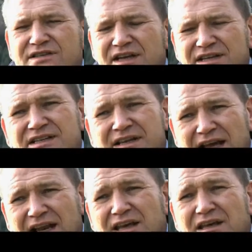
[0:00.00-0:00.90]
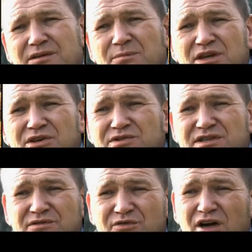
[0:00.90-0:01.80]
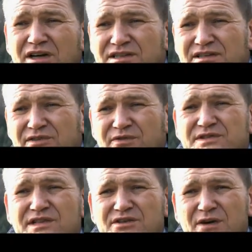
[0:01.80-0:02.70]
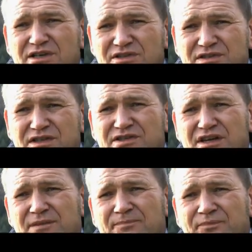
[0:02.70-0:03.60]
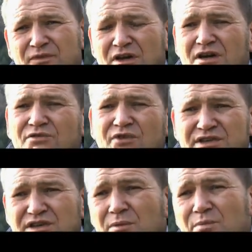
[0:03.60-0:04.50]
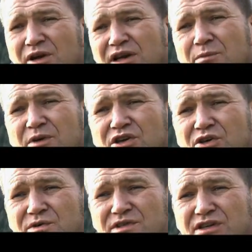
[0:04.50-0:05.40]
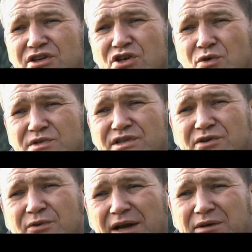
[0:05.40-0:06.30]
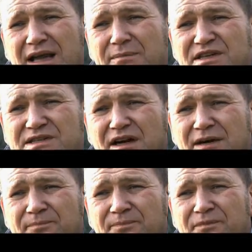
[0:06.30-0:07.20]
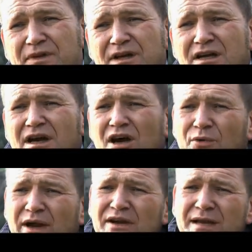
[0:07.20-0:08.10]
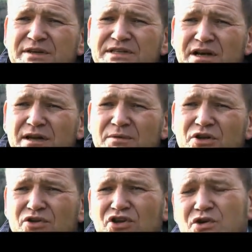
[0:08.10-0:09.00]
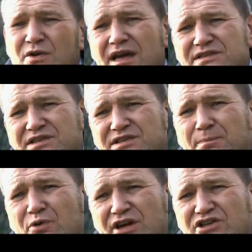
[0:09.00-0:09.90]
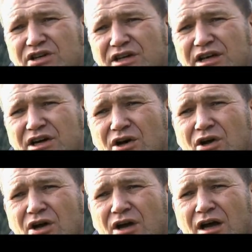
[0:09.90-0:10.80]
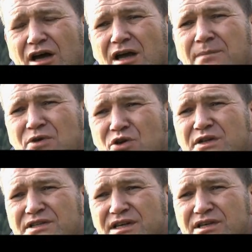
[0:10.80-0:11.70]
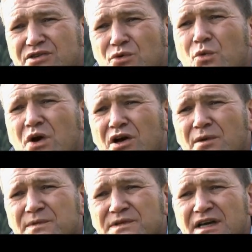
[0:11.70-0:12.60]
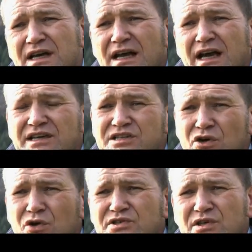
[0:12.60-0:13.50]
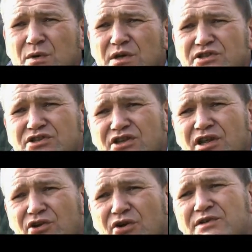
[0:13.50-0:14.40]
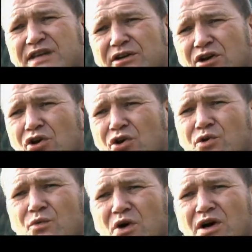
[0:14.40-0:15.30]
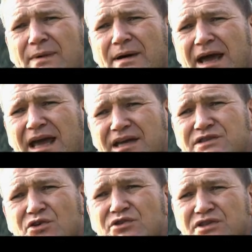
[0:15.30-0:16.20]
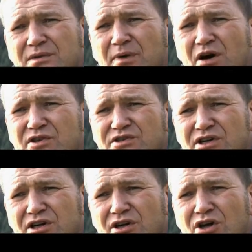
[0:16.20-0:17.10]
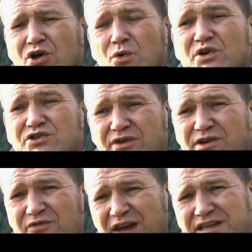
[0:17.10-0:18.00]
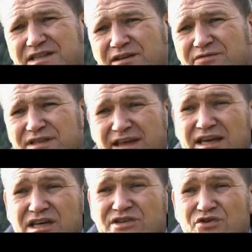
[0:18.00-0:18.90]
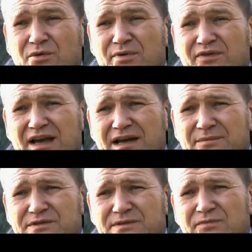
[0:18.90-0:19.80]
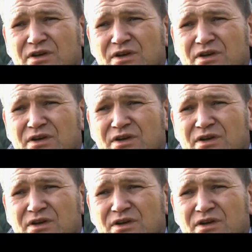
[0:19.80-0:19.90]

Cydectin LA can be used in a variety of different situations in sheep. For example, it can be used in ewes at around lambing time. Around lambing time, the ewe has a suppression in her immunity to worms, and as a consequence, she throws out a lot of worm eggs onto the pasture, which are infective to that year's crop of lambs.